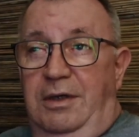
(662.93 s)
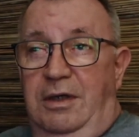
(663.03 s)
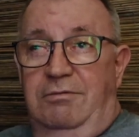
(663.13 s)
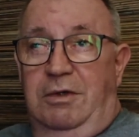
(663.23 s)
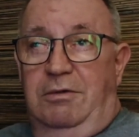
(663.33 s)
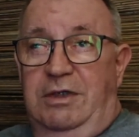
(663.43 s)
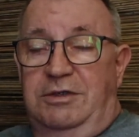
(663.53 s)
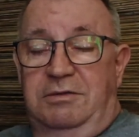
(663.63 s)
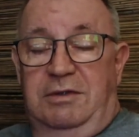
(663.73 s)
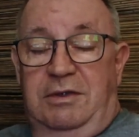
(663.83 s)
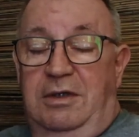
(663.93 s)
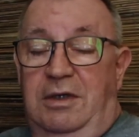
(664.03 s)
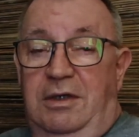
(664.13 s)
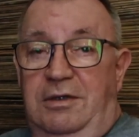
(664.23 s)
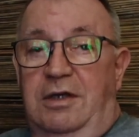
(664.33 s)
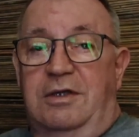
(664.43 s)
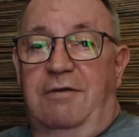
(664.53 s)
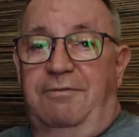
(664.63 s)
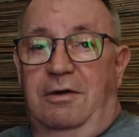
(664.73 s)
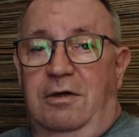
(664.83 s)
Even though it's not
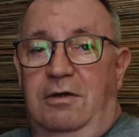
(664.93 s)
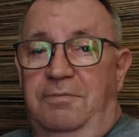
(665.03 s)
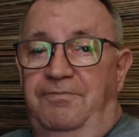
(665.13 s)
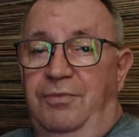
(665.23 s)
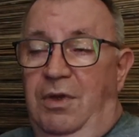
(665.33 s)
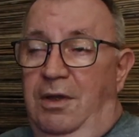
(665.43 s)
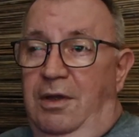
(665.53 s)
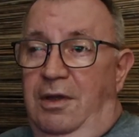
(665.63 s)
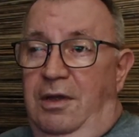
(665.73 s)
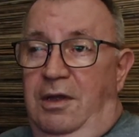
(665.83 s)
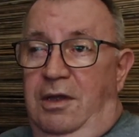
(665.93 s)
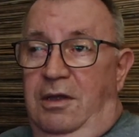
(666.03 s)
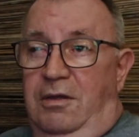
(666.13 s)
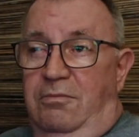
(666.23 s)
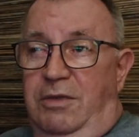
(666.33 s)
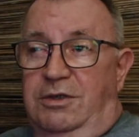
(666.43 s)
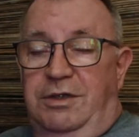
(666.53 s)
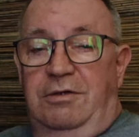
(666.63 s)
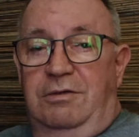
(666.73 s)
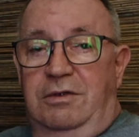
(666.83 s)
that far,
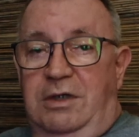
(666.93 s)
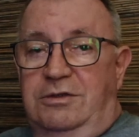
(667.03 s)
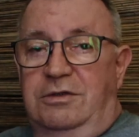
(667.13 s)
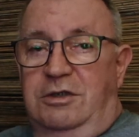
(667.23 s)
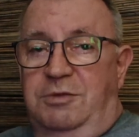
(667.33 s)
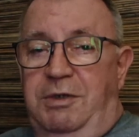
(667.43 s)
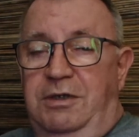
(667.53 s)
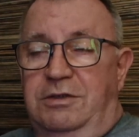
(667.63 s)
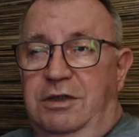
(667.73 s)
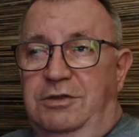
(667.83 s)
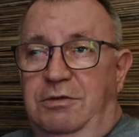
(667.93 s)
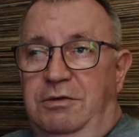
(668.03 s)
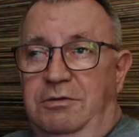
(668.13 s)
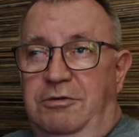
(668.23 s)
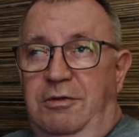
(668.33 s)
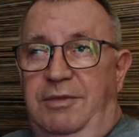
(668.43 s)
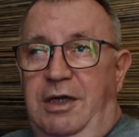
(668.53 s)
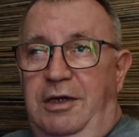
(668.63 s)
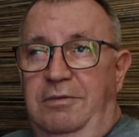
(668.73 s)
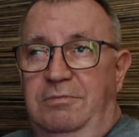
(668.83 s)
that's an expense that you can trim
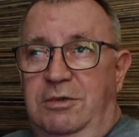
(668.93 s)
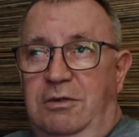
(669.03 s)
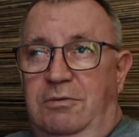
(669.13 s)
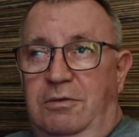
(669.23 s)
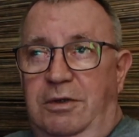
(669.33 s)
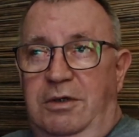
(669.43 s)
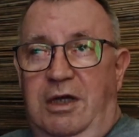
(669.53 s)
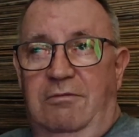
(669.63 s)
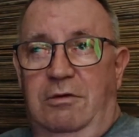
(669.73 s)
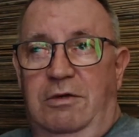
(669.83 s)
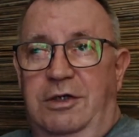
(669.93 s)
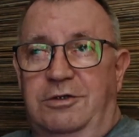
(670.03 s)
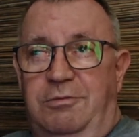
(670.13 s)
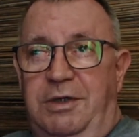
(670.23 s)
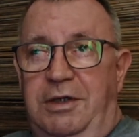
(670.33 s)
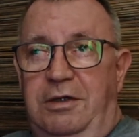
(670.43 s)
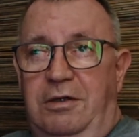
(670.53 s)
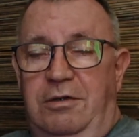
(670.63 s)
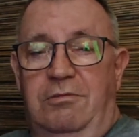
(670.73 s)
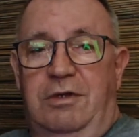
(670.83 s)
down to where you can have a little extra money
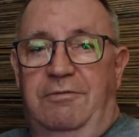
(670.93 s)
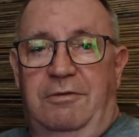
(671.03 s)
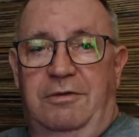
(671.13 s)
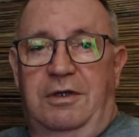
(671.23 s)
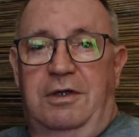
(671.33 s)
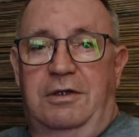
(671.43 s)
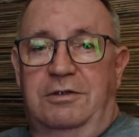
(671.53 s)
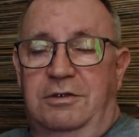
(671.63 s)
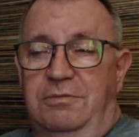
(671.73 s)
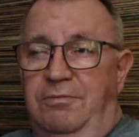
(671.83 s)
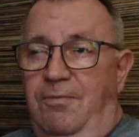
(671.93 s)
to do different things.